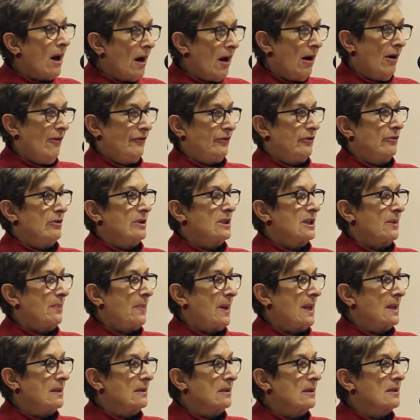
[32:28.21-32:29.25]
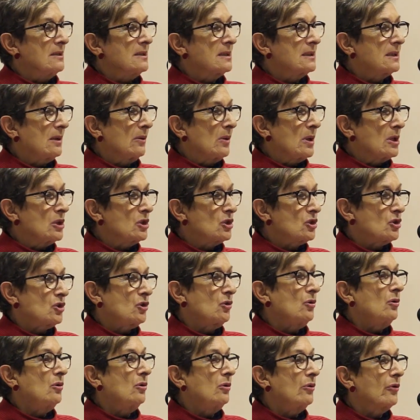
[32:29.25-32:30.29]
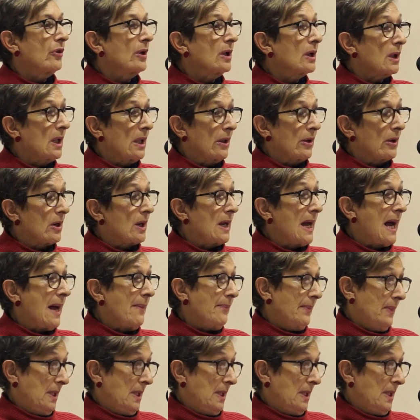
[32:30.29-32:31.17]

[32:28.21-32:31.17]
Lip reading: after independence, to ensure that the